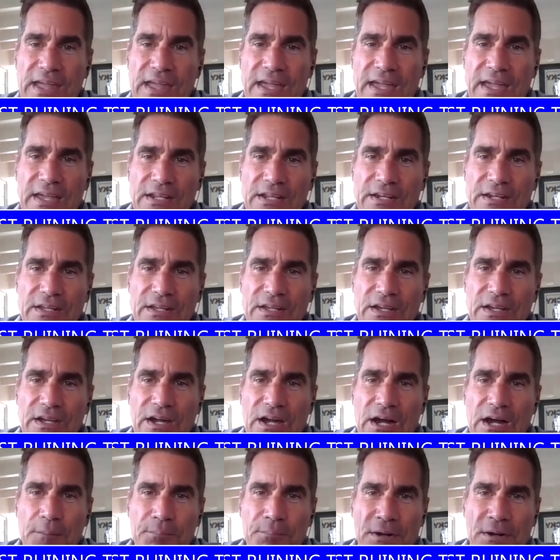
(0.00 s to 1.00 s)
Then
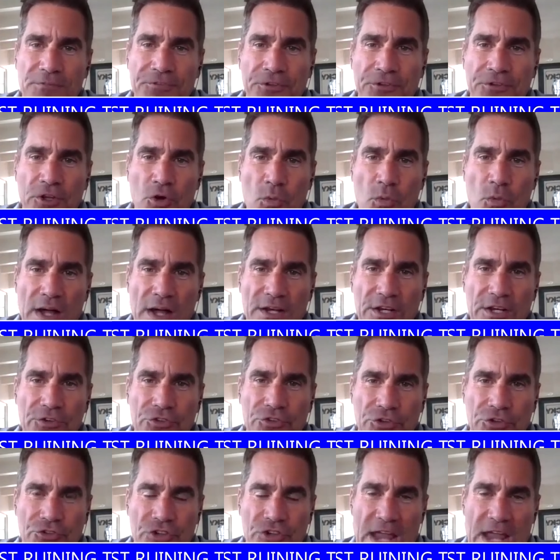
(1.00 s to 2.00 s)
Buffalo
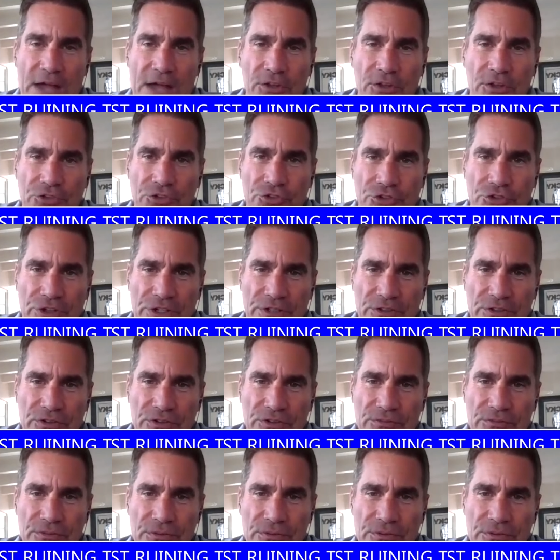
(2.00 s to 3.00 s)
wanted to challenge
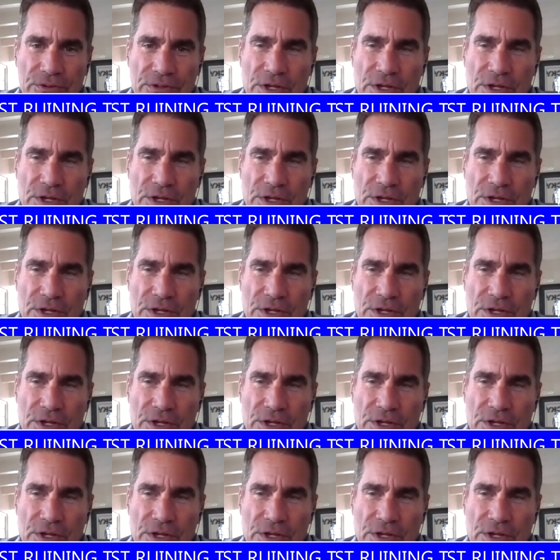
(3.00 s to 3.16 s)
it.